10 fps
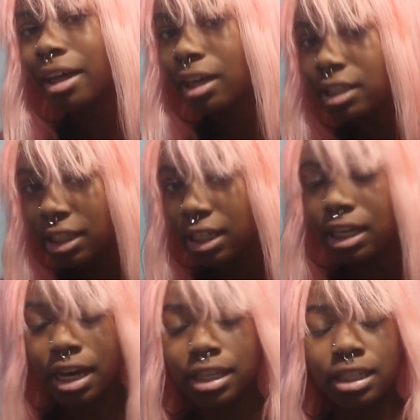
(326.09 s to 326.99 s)
Like a
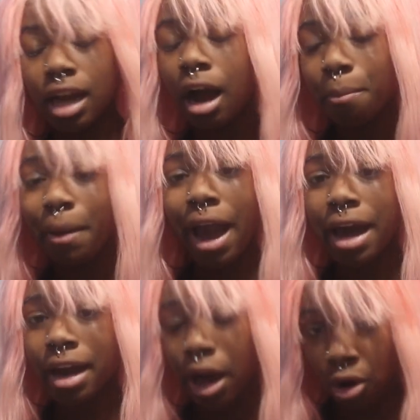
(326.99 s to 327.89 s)
C is not
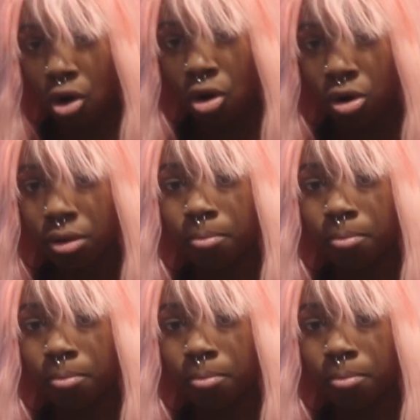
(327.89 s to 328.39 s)
bad at all,